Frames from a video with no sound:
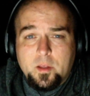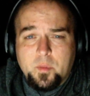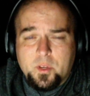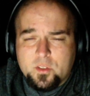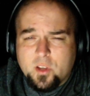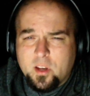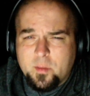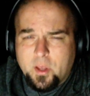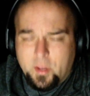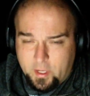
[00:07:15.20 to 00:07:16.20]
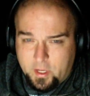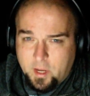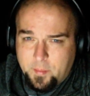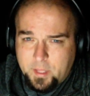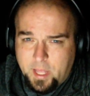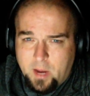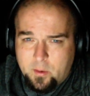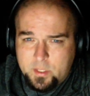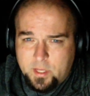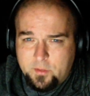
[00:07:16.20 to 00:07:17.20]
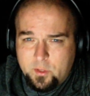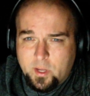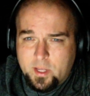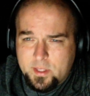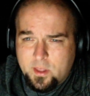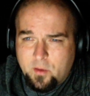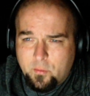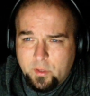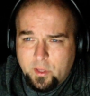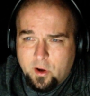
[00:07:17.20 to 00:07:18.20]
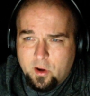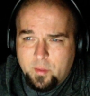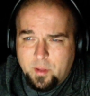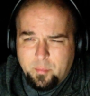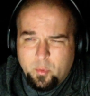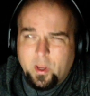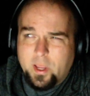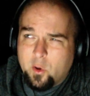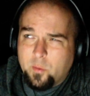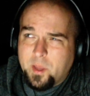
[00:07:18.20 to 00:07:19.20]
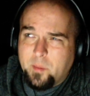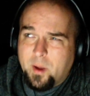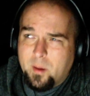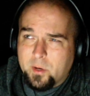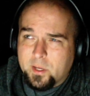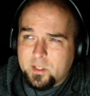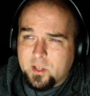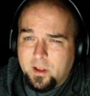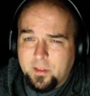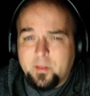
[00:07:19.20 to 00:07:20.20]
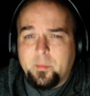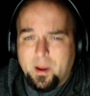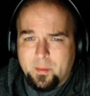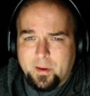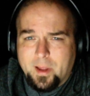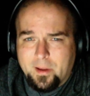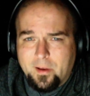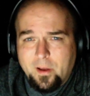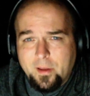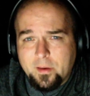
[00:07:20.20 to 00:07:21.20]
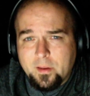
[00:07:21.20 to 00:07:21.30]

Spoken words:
But you're talking about in a couple of hours after you guys thought really hard about, boy, I hope that bomber gets caught. The bomber got caught.